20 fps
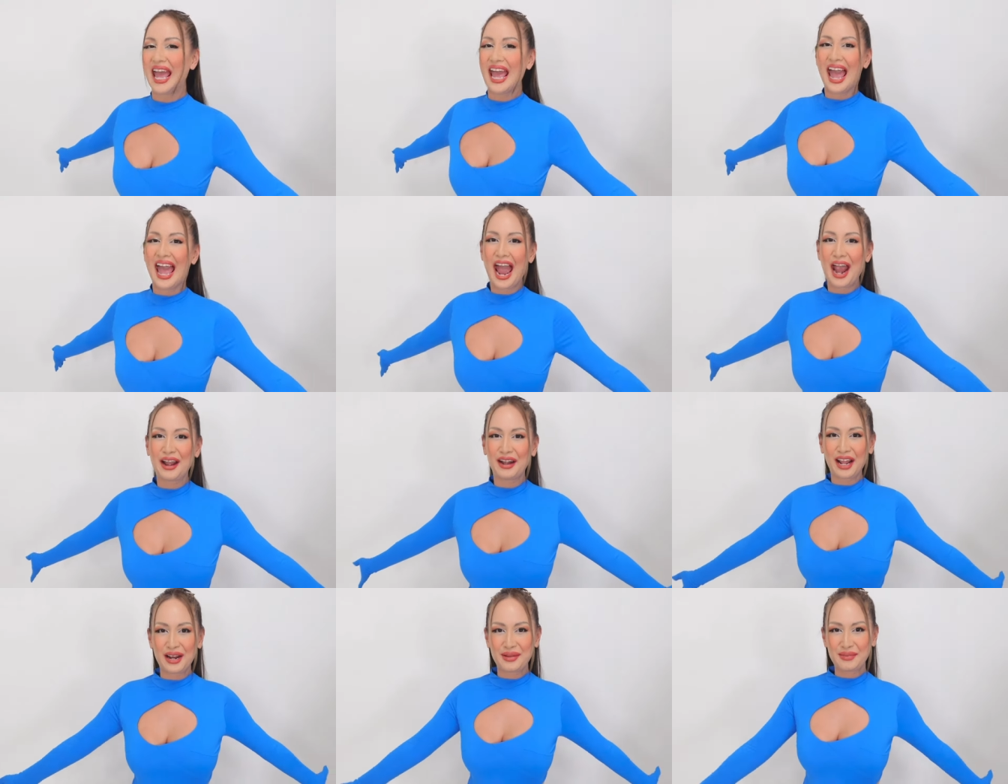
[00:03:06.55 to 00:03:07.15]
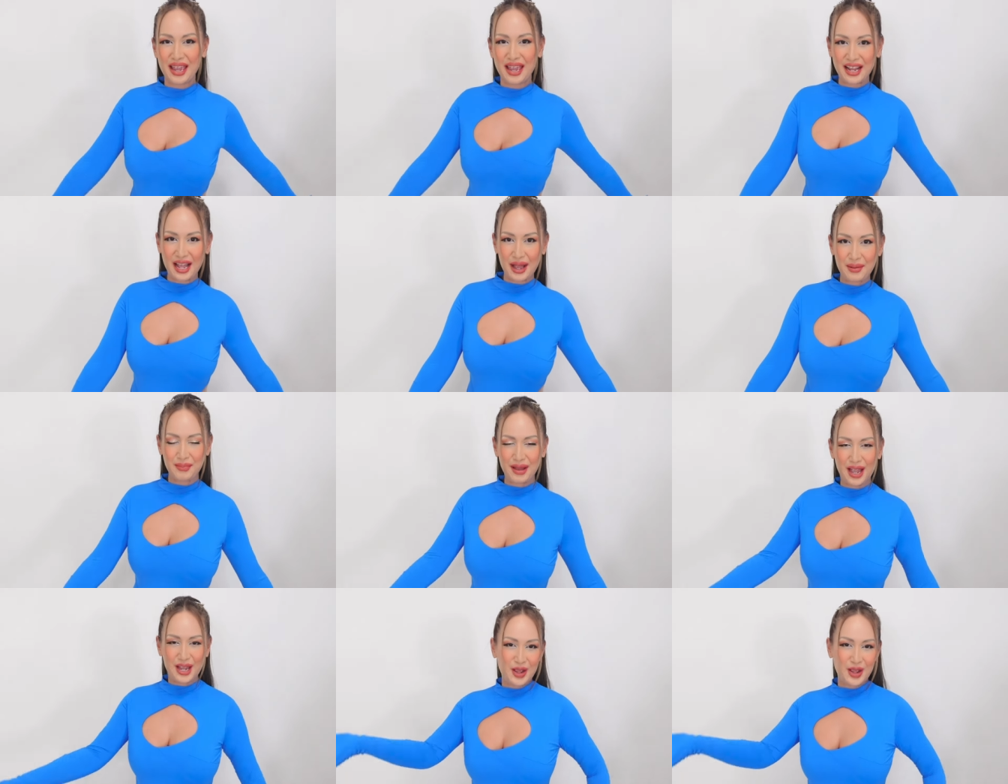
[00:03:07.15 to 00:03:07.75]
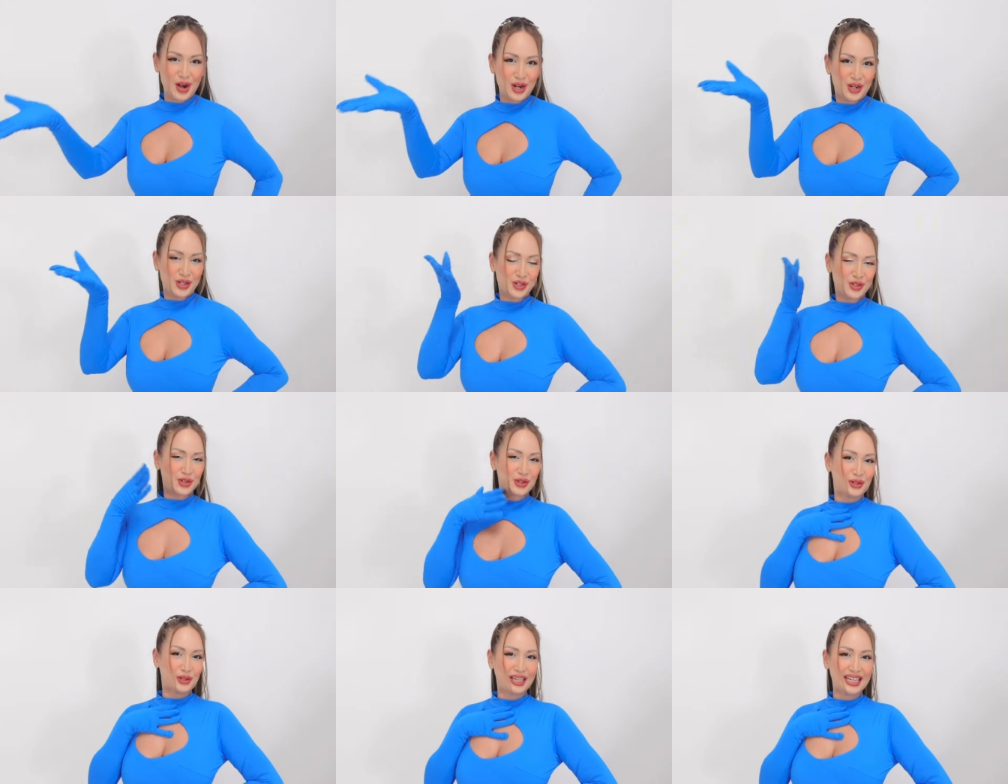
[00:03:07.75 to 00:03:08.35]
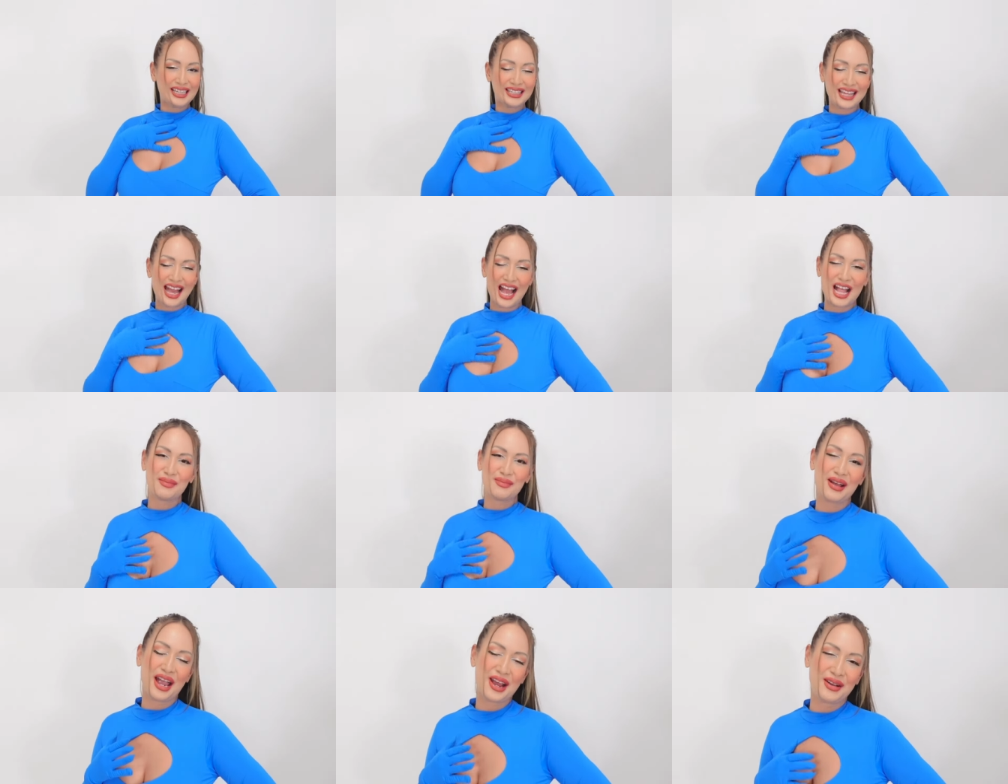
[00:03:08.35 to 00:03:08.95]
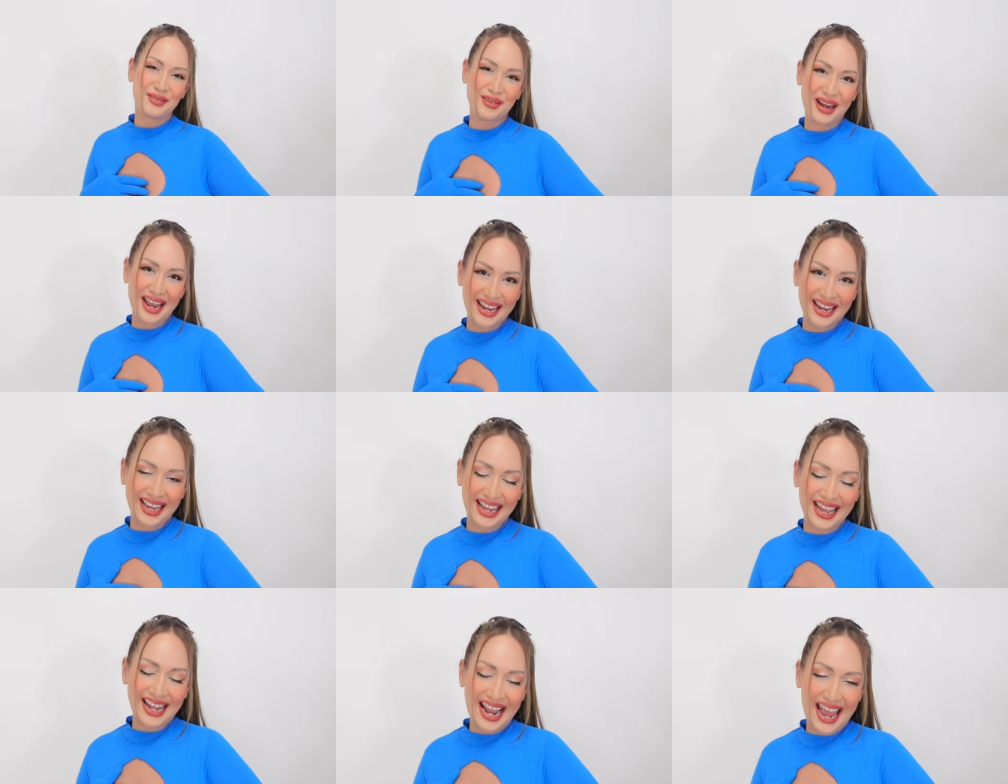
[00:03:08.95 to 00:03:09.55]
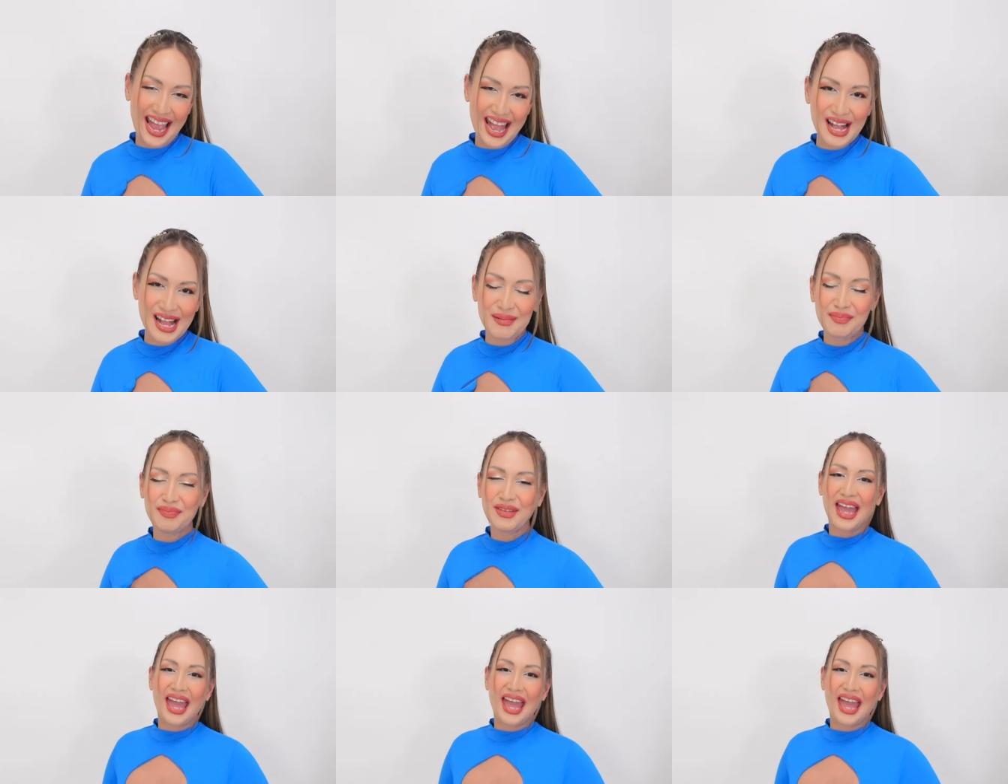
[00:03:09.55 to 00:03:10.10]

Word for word: Hair and makeup by yours truly, styled by Reigen M.